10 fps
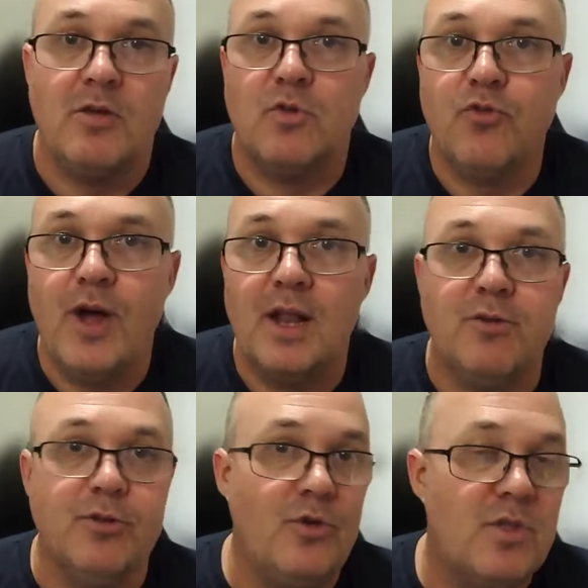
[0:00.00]
of
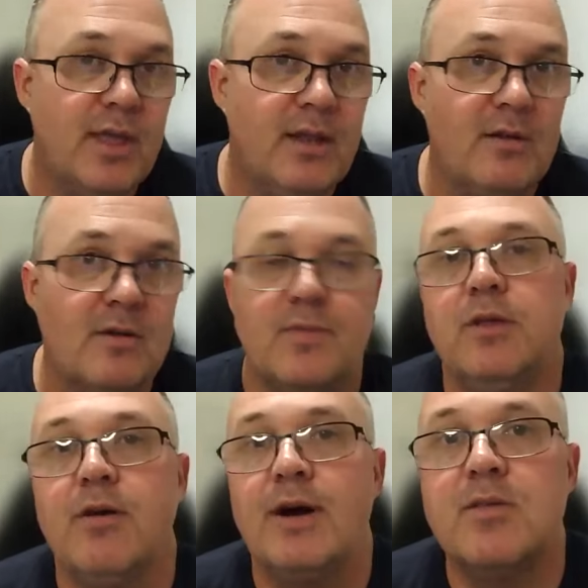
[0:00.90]
Australia and New Zealand, of the
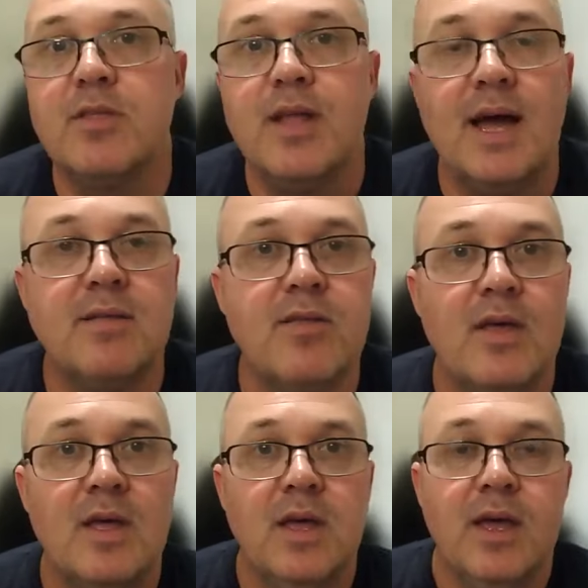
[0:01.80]
United States,